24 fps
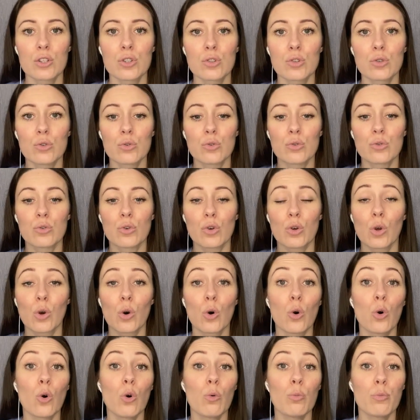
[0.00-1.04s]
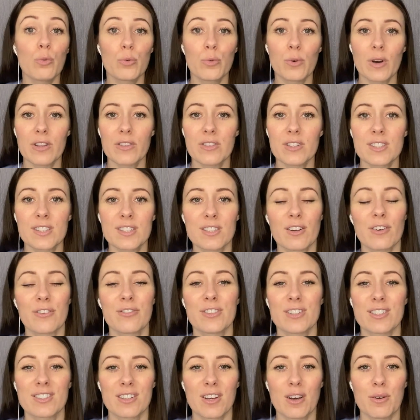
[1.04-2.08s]
to cope with the stuff
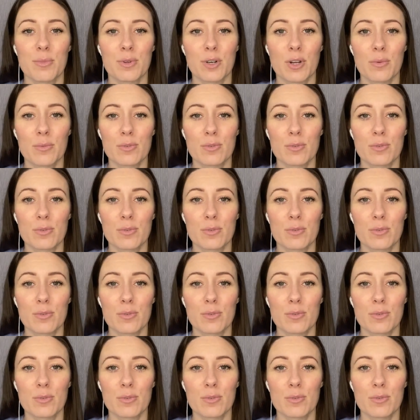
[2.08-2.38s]
that's coming up.